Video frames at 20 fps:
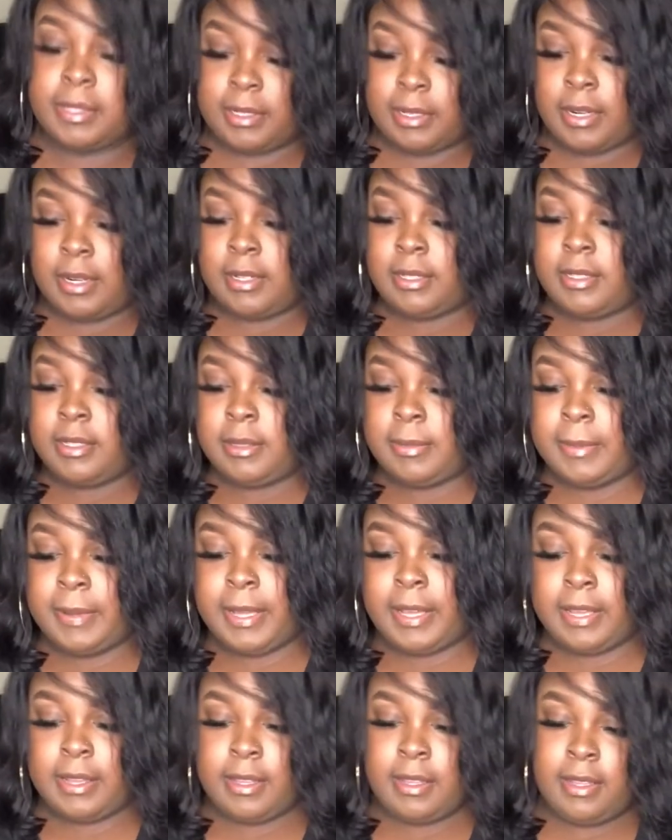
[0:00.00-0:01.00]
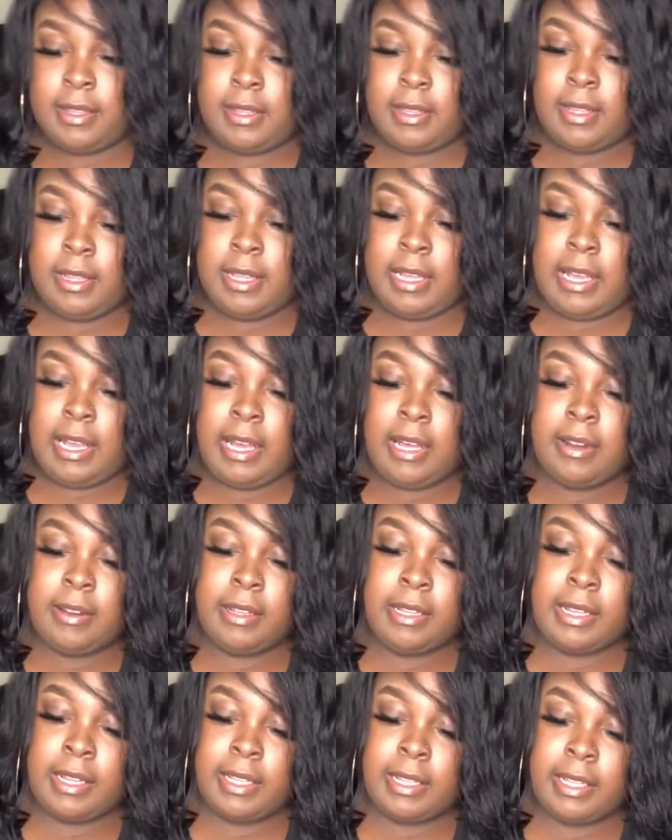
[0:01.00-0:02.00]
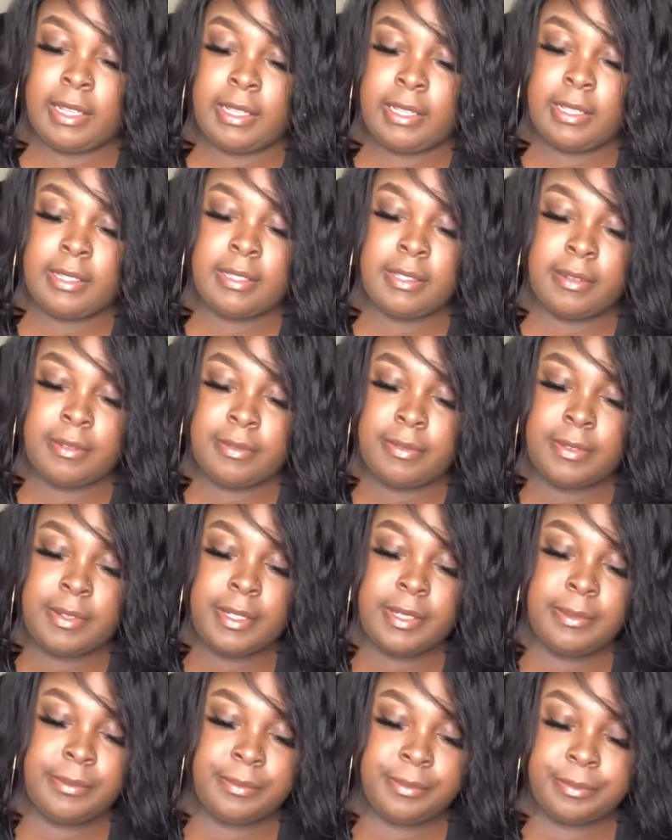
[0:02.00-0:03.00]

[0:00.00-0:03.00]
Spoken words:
cards in the back. I don't like how that looks up front.